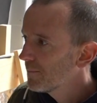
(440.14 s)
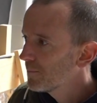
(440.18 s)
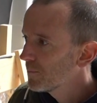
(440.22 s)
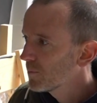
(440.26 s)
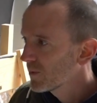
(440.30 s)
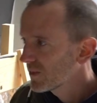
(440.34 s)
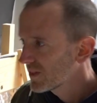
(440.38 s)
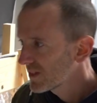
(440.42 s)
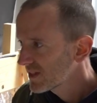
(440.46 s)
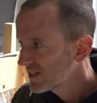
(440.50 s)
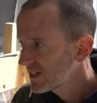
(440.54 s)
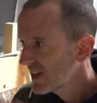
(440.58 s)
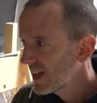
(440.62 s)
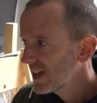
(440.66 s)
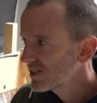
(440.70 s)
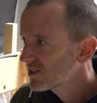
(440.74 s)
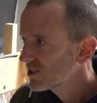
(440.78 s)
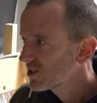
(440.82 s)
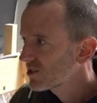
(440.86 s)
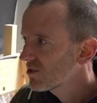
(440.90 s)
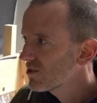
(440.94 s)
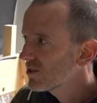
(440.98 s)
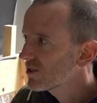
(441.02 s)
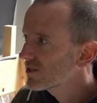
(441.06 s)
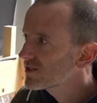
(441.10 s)
with the slats
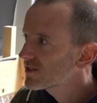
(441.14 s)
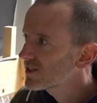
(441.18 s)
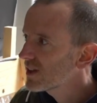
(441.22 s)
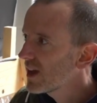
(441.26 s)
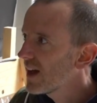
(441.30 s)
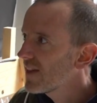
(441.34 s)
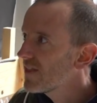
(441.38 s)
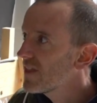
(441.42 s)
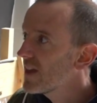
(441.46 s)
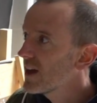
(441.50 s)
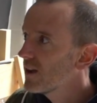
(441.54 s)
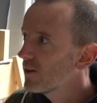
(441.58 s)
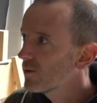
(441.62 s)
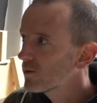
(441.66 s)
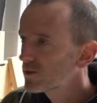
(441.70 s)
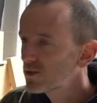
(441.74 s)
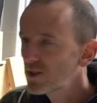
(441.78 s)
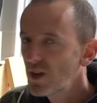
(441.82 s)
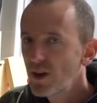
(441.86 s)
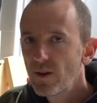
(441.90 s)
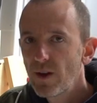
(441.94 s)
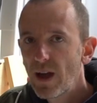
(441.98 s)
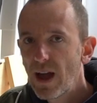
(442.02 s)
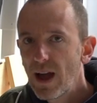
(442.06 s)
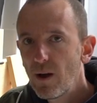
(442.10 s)
across, and then
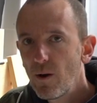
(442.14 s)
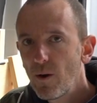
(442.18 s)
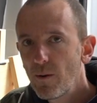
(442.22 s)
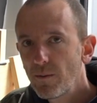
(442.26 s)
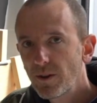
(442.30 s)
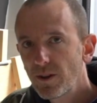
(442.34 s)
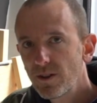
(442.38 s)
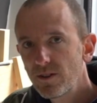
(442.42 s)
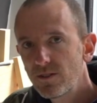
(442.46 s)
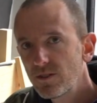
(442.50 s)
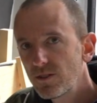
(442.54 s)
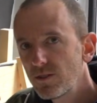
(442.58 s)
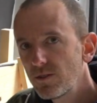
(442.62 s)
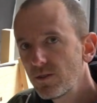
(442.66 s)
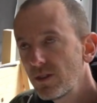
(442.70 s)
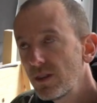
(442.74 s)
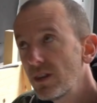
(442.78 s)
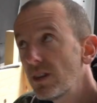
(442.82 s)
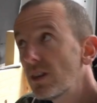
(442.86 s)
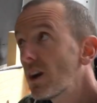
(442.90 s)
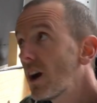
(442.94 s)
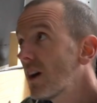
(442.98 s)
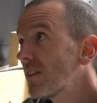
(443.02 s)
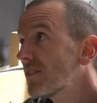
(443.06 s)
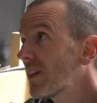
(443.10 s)
also how I'm going to do the
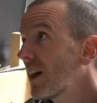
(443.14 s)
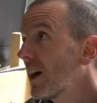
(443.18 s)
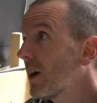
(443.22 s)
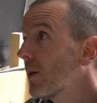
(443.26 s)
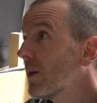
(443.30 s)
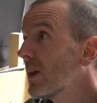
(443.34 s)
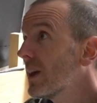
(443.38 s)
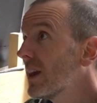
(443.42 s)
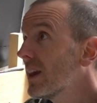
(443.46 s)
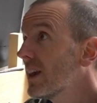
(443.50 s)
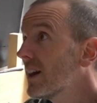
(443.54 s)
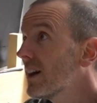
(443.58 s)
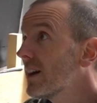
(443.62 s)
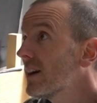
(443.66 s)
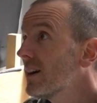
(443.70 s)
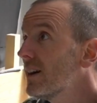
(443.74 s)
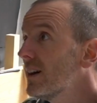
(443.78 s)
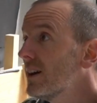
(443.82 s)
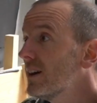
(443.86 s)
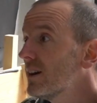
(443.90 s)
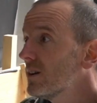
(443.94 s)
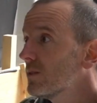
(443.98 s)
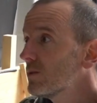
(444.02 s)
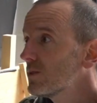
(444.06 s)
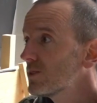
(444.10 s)
cutout here,
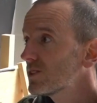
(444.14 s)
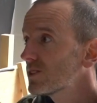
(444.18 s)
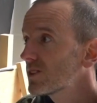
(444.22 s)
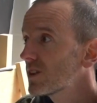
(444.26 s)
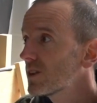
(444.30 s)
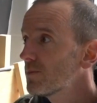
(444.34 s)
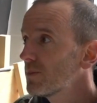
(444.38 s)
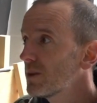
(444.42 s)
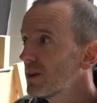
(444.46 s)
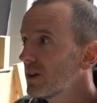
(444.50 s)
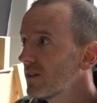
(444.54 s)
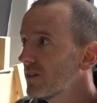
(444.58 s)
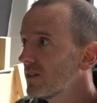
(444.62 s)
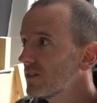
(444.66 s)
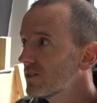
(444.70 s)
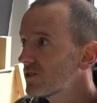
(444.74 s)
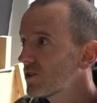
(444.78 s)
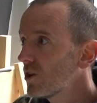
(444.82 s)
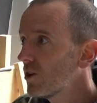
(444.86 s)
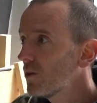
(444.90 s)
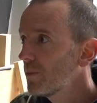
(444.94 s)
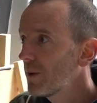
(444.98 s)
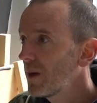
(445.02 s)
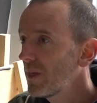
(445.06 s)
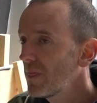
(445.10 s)
which is going to be at the
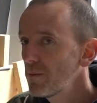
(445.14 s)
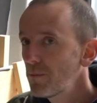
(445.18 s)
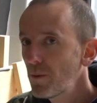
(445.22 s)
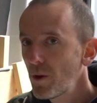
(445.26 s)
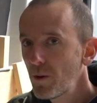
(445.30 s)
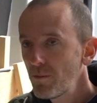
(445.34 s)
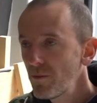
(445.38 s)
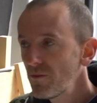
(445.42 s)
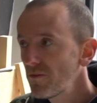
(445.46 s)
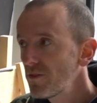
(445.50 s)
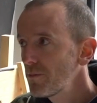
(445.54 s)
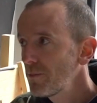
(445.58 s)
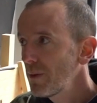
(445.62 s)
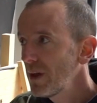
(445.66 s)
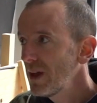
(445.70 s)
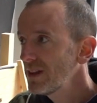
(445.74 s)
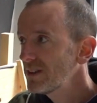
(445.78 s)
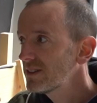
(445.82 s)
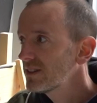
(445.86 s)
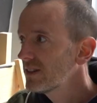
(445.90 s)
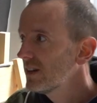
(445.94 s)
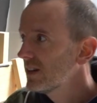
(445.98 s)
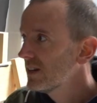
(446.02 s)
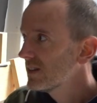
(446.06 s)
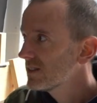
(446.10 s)
top and the bottom of the
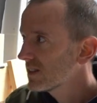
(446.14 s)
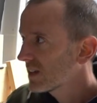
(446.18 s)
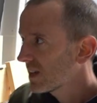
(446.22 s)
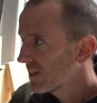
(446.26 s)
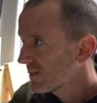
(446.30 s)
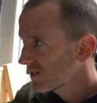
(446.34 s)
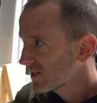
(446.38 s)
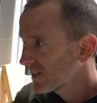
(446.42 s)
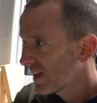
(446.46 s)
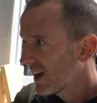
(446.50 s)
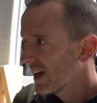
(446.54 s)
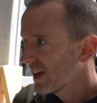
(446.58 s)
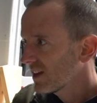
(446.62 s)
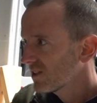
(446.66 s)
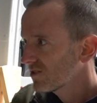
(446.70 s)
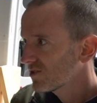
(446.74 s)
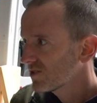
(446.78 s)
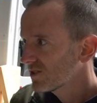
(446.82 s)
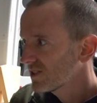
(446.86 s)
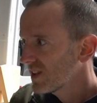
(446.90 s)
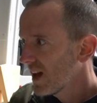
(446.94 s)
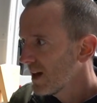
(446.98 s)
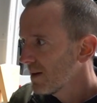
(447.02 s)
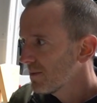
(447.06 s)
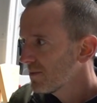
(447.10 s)
bed to give us that extra
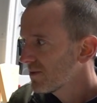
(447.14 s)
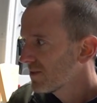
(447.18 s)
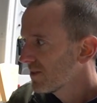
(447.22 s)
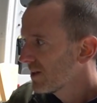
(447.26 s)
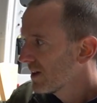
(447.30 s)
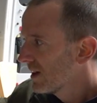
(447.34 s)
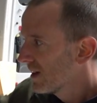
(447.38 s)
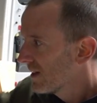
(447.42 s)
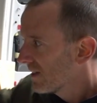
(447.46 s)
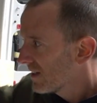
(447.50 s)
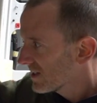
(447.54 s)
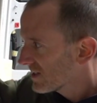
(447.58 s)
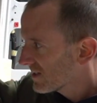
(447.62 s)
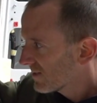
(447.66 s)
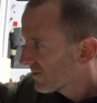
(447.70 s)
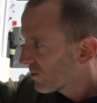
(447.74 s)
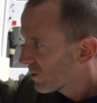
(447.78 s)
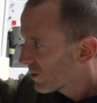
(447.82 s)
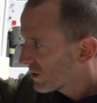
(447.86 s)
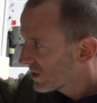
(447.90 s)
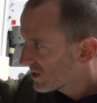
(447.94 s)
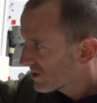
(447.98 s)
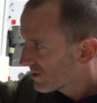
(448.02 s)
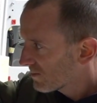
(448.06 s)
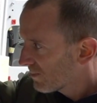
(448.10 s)
depth. There's a
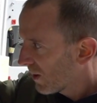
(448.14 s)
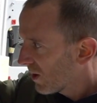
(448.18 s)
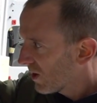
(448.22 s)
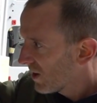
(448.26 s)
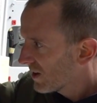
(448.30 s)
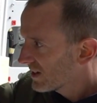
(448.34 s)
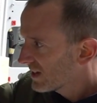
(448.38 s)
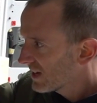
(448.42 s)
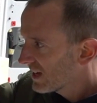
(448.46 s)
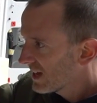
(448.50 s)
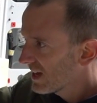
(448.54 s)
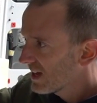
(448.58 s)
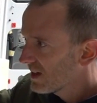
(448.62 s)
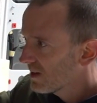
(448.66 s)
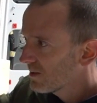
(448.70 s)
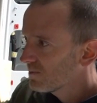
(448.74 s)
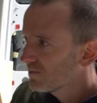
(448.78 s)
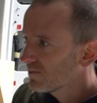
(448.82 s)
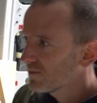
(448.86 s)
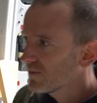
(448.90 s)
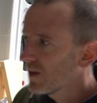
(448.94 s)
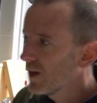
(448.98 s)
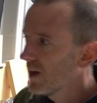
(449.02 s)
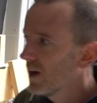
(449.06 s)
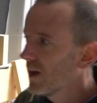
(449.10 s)
void behind here
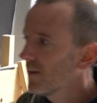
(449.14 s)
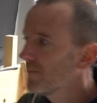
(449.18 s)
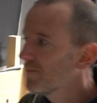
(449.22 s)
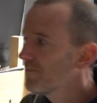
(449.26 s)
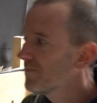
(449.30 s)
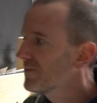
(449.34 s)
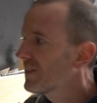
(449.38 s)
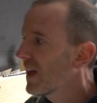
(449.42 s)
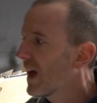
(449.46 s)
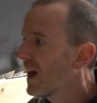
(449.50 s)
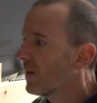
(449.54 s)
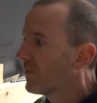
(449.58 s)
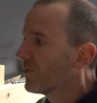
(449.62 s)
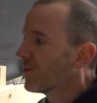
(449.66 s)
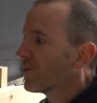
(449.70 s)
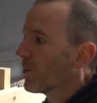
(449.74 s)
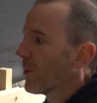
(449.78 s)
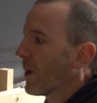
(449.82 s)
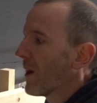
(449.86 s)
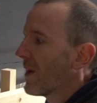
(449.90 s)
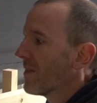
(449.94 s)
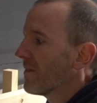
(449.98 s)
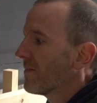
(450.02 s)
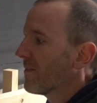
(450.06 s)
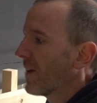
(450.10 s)
down to
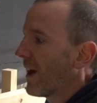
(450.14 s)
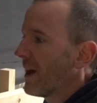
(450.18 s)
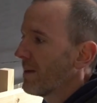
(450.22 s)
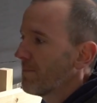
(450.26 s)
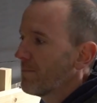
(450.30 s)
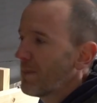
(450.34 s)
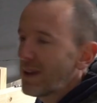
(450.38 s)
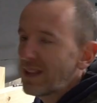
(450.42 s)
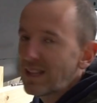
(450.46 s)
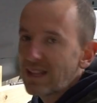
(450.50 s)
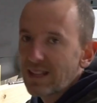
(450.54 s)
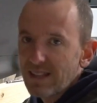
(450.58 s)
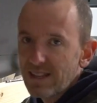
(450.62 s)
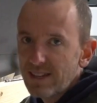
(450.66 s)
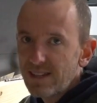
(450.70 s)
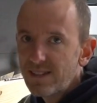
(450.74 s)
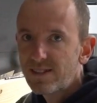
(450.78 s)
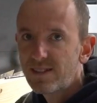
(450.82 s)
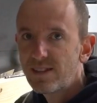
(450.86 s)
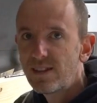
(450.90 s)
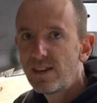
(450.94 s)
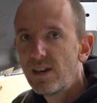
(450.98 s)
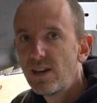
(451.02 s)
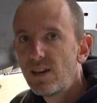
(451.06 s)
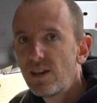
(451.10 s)
where the van metal
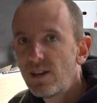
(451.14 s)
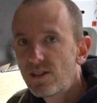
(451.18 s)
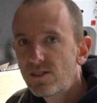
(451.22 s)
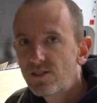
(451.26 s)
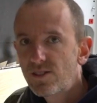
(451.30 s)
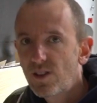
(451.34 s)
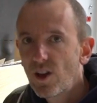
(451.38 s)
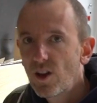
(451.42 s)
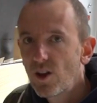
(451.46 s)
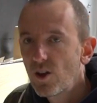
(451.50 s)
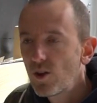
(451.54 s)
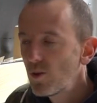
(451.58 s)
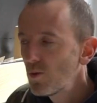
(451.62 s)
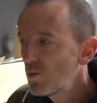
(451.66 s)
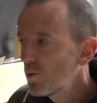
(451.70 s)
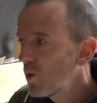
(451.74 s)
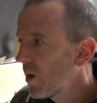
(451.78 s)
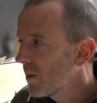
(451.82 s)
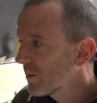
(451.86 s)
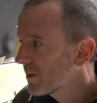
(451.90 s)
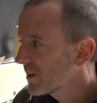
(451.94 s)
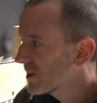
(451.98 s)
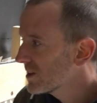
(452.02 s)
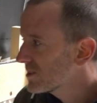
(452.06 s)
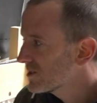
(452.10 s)
is. So
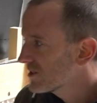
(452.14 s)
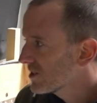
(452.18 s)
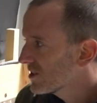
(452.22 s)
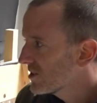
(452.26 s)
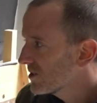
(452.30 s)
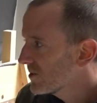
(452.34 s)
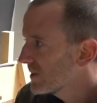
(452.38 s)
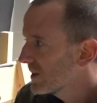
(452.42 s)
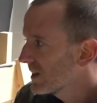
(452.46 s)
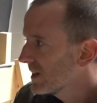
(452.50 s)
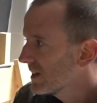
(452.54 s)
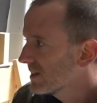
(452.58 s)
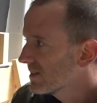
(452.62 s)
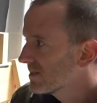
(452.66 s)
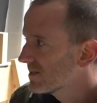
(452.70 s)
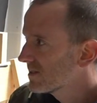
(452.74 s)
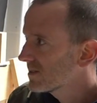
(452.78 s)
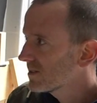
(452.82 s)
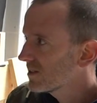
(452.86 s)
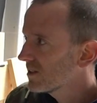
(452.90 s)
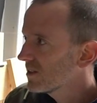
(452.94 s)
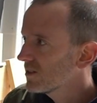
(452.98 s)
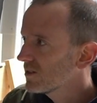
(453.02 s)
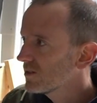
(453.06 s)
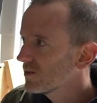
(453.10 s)
what I'm going to do is
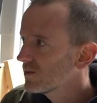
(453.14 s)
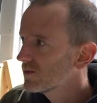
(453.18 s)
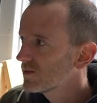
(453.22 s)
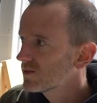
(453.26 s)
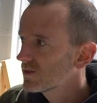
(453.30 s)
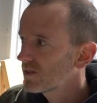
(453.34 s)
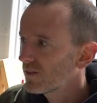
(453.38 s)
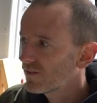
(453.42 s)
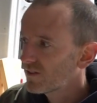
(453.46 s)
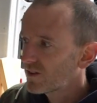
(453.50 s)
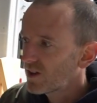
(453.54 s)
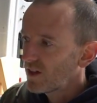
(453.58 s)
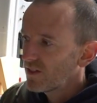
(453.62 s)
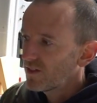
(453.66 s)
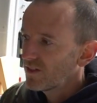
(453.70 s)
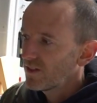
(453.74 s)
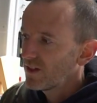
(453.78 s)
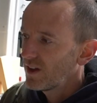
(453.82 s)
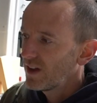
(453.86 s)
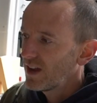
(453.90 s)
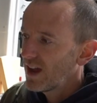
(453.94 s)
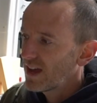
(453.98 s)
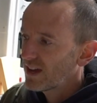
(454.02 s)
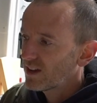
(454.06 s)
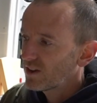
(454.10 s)
I've cut
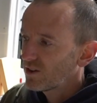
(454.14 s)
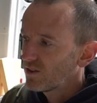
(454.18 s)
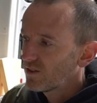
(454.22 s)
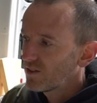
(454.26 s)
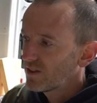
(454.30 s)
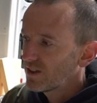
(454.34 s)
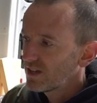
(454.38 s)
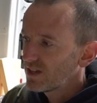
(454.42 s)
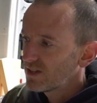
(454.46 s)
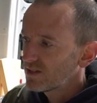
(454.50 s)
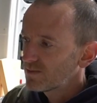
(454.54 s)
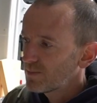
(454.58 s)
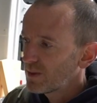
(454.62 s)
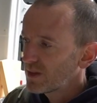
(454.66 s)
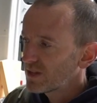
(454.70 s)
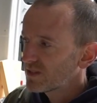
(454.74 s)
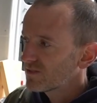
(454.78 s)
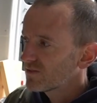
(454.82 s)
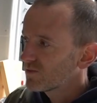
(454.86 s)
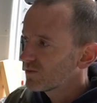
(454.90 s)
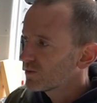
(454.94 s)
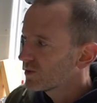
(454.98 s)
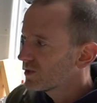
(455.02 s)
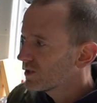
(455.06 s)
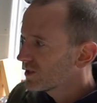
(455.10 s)
an angle on these bits
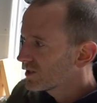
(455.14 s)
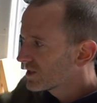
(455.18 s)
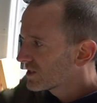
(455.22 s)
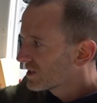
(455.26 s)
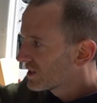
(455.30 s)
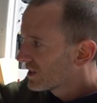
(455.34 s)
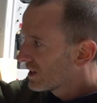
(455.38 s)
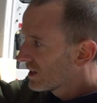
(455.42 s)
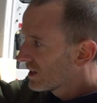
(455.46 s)
of wood.